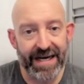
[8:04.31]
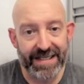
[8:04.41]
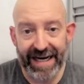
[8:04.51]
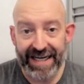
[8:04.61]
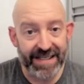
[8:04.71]

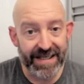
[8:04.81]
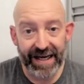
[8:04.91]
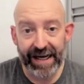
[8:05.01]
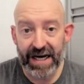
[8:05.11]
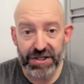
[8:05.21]
has 8 to
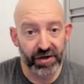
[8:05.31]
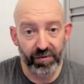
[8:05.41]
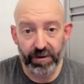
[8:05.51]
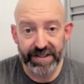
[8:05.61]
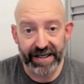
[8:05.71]
10 guys you could
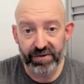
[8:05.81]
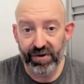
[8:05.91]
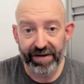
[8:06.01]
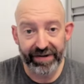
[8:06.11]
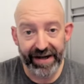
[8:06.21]
rotate
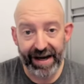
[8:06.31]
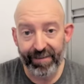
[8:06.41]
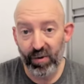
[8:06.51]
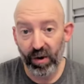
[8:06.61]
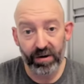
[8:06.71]
throughout the game,
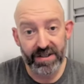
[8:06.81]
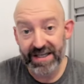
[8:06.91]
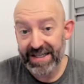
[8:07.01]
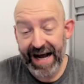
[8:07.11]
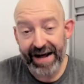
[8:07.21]
and Rutgers
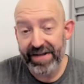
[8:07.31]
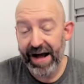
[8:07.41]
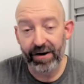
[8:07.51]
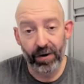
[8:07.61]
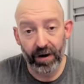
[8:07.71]
hasn't had
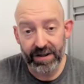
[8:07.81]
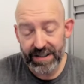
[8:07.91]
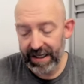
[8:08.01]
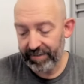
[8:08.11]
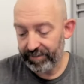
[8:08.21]
that in a long
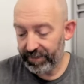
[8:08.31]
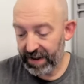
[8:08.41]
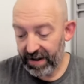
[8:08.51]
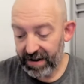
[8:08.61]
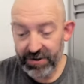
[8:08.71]
time.
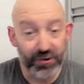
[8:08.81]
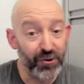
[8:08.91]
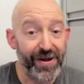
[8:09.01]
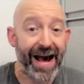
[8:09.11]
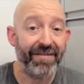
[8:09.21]
So
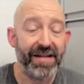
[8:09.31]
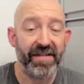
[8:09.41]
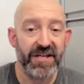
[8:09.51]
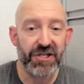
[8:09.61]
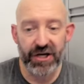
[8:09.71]
do they have
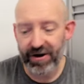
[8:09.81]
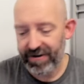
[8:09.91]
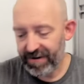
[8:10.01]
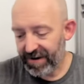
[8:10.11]
that this year?